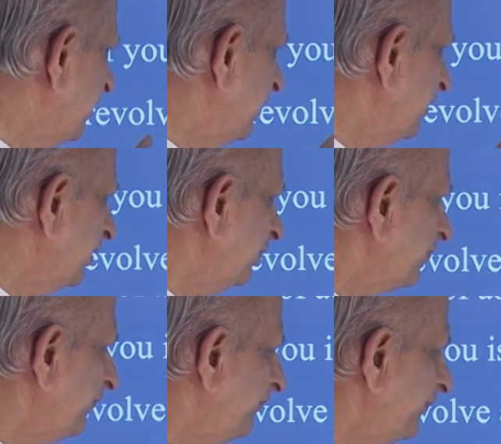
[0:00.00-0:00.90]
the,
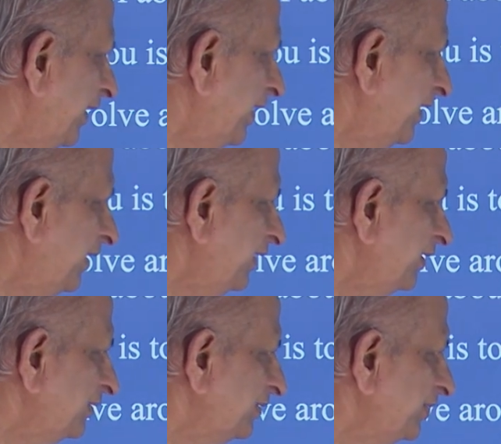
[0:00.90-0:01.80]
your friend
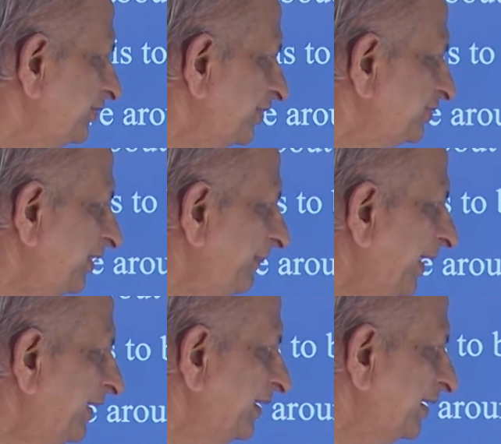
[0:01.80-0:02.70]
in such a
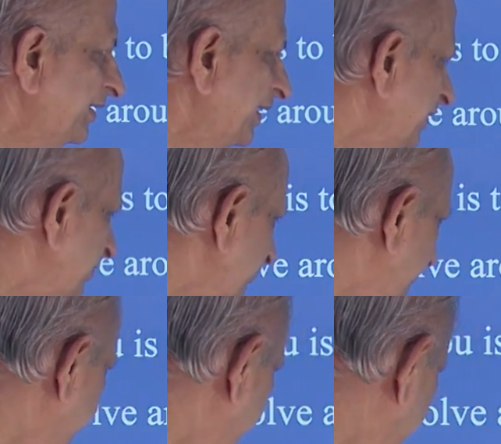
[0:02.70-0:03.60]
manner that your
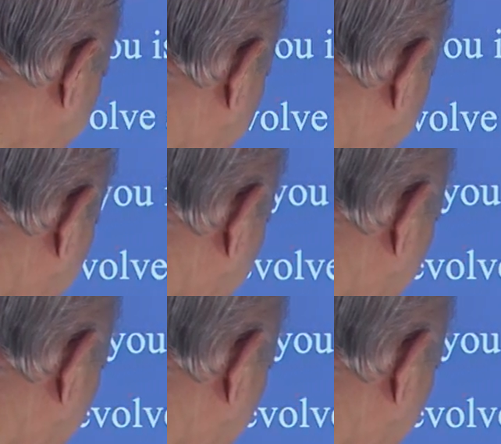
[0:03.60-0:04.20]
face